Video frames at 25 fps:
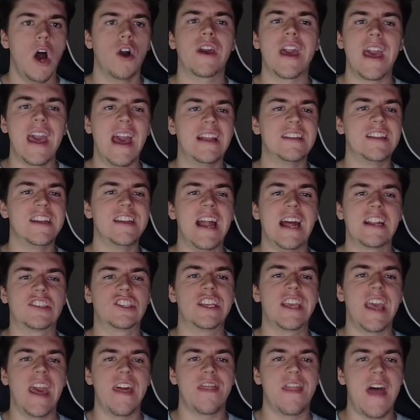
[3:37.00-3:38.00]
Okay, I didn't
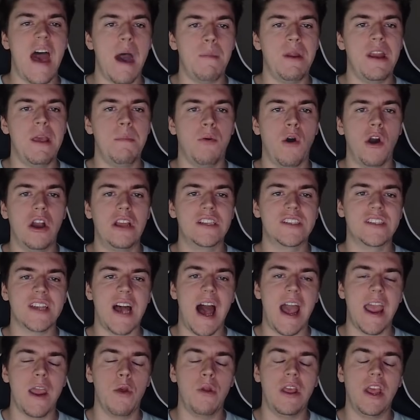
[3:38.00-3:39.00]
actually get that many points.
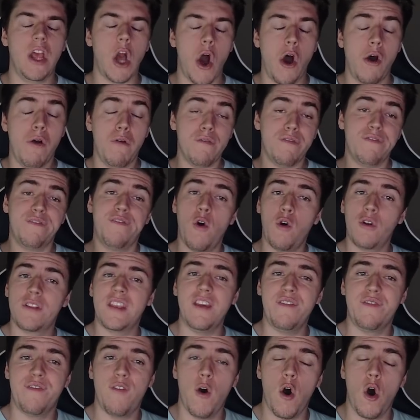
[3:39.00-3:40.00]
I only got
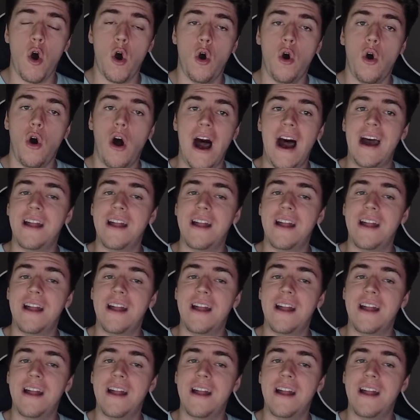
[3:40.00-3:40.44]
44.